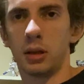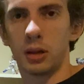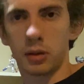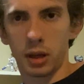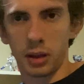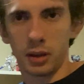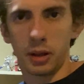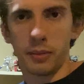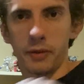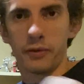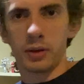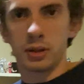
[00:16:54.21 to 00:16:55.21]
Okay, let me
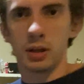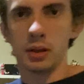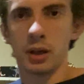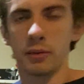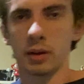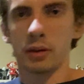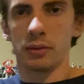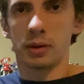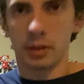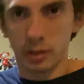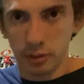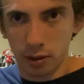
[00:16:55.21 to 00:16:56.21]
fix it. There we go.
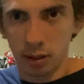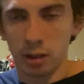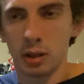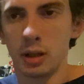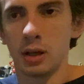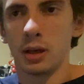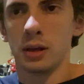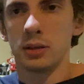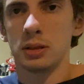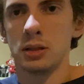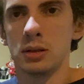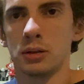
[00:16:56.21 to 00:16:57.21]
You
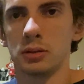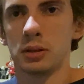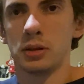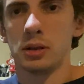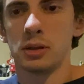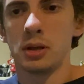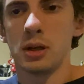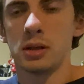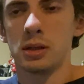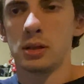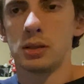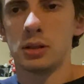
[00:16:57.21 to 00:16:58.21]
know, so this
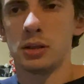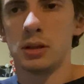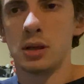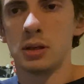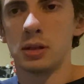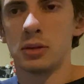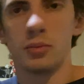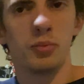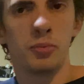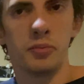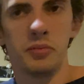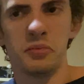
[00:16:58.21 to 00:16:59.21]
is
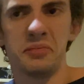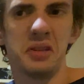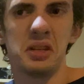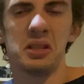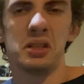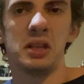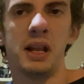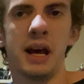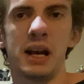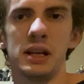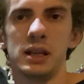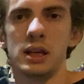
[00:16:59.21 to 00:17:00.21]
an
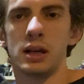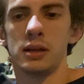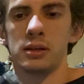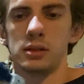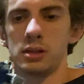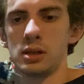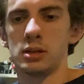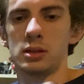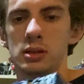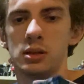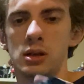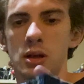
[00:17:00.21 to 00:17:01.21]
idea.
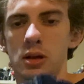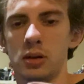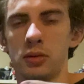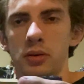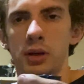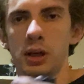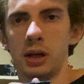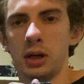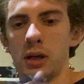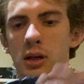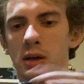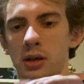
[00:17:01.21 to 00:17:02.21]
This, you know,
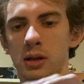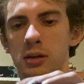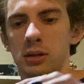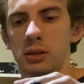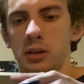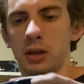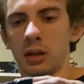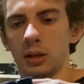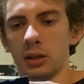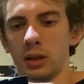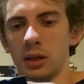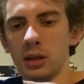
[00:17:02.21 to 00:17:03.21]
this is
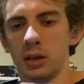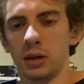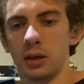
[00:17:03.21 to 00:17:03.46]
technically